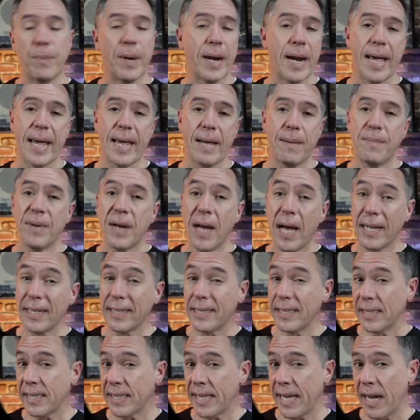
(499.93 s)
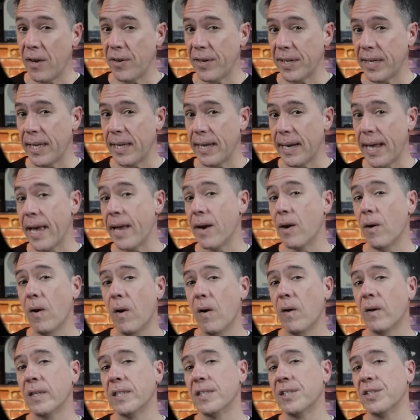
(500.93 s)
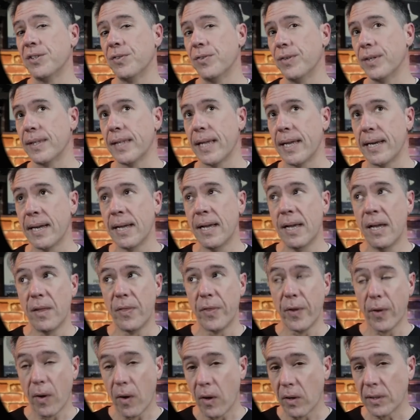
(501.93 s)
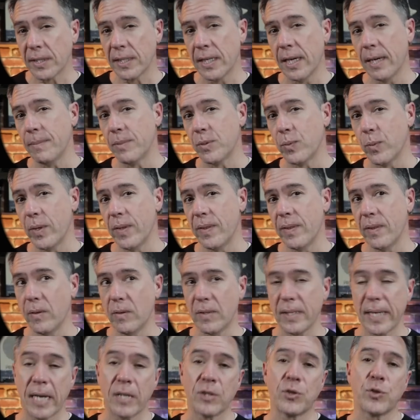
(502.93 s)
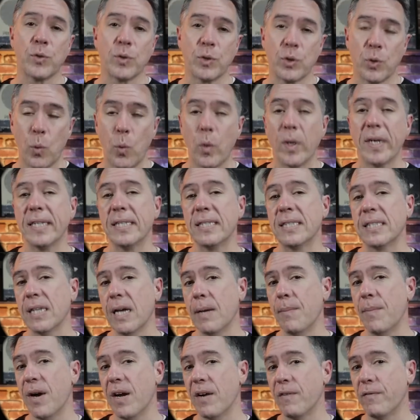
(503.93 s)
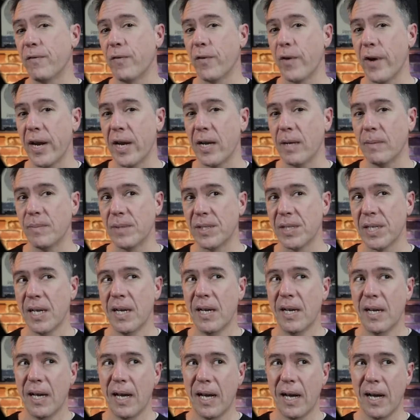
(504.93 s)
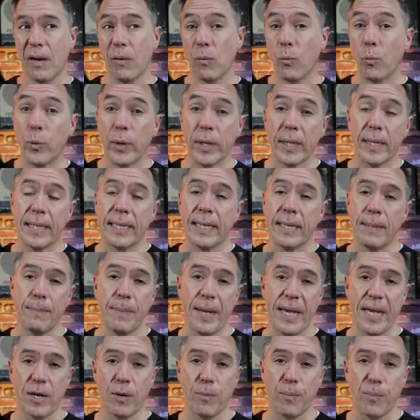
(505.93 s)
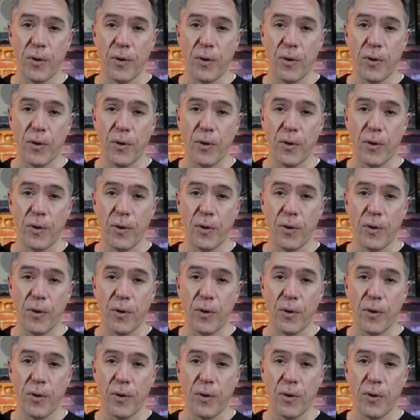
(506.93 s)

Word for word: But I am not discounting it at all, considering that there are times when those extra 20 some odd frames uh, really can make or